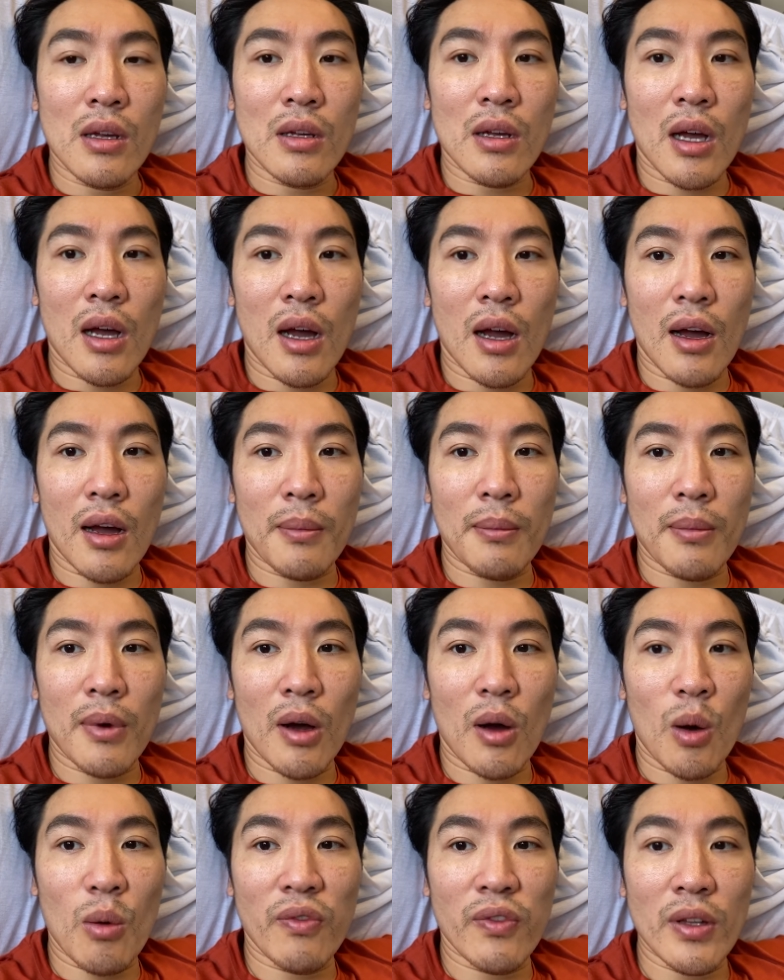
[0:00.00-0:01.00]

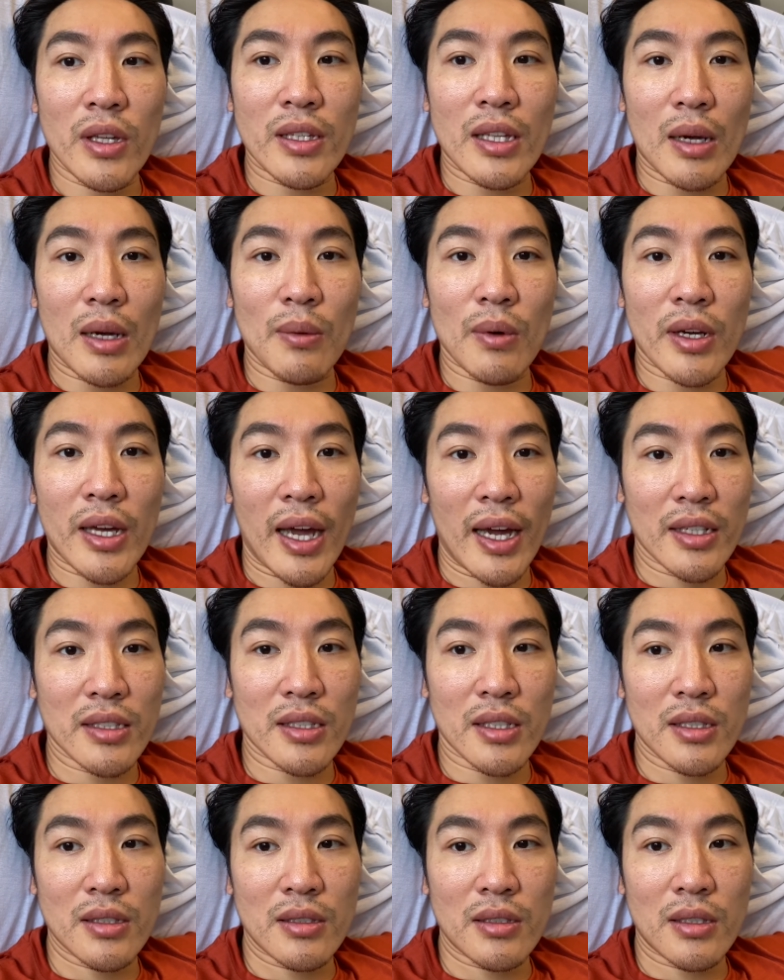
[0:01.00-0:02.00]
Hopefully that will catch
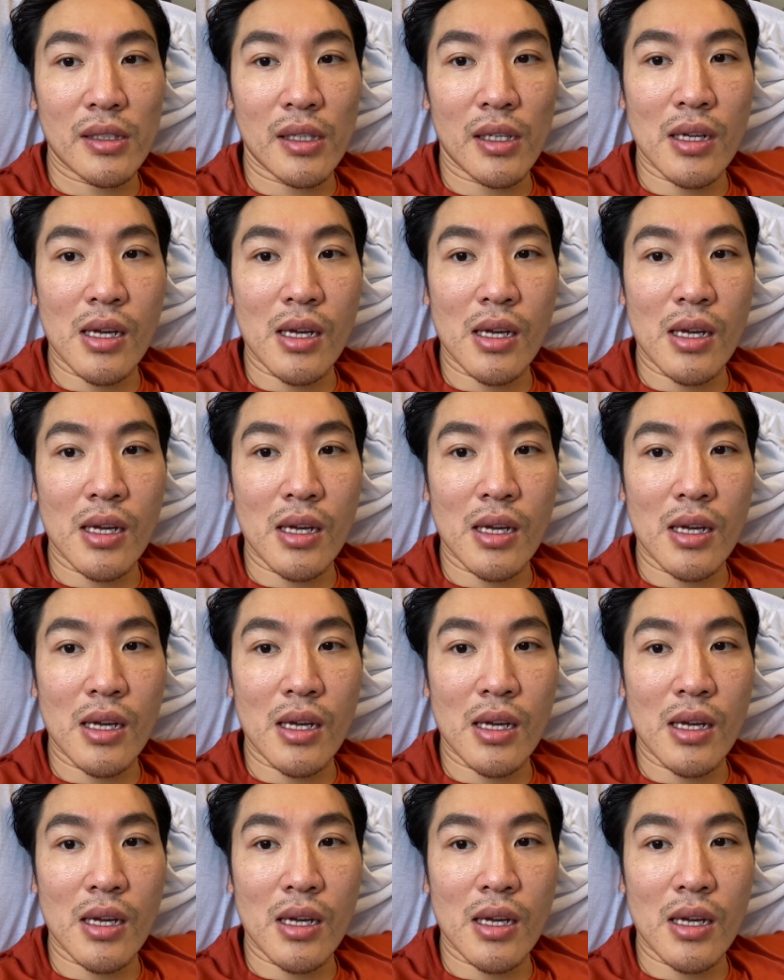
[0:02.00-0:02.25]
it